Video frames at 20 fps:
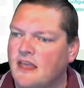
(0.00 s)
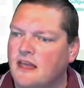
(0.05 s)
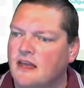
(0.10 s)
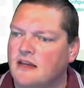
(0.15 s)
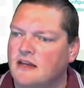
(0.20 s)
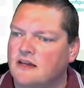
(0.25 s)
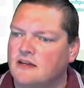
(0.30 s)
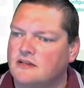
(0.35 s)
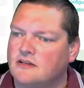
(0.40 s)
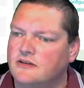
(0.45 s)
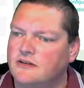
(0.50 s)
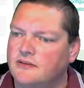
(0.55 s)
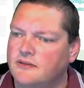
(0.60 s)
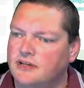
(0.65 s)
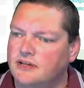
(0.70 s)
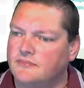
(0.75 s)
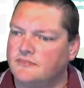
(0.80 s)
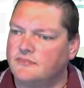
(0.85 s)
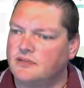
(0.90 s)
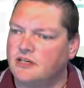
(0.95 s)
So
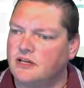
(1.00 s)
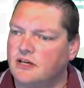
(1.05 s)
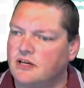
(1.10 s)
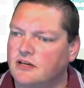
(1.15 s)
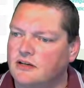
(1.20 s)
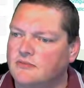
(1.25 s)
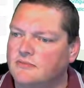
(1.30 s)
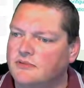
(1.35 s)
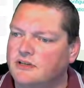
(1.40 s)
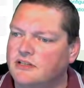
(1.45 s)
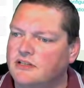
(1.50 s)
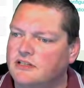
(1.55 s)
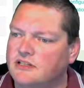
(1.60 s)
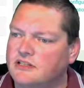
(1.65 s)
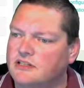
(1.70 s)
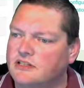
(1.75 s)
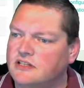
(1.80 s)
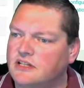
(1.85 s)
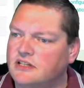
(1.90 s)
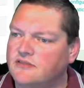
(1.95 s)
anyway, yeah, completed
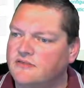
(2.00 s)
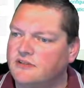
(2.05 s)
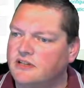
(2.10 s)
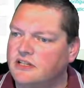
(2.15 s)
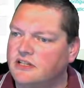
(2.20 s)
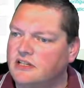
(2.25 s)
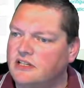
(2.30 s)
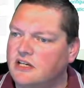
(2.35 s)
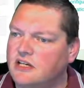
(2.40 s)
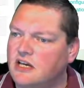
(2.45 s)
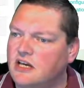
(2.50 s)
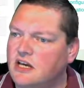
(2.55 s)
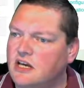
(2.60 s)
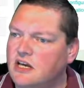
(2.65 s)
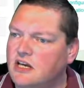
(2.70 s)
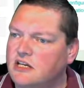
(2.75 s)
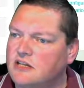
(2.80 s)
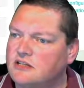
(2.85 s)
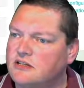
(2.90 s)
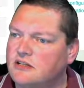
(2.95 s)
successfully.
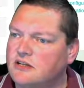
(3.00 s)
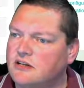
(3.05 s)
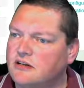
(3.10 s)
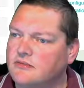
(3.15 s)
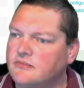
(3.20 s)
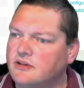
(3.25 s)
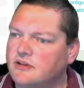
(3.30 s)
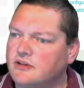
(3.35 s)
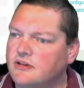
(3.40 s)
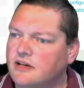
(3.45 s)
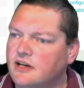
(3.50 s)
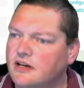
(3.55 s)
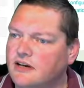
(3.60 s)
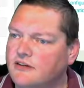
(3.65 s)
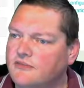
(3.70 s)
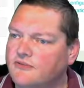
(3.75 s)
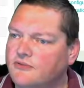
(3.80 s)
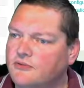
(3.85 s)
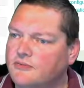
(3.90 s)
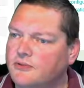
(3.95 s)
Yay! So now I'm on
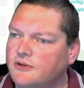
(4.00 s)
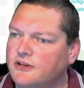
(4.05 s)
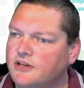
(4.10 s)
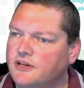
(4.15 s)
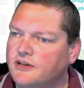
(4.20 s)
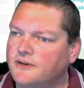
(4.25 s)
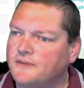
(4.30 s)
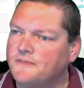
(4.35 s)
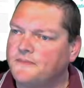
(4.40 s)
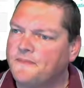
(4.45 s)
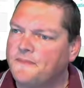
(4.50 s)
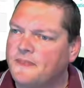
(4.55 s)
4.0.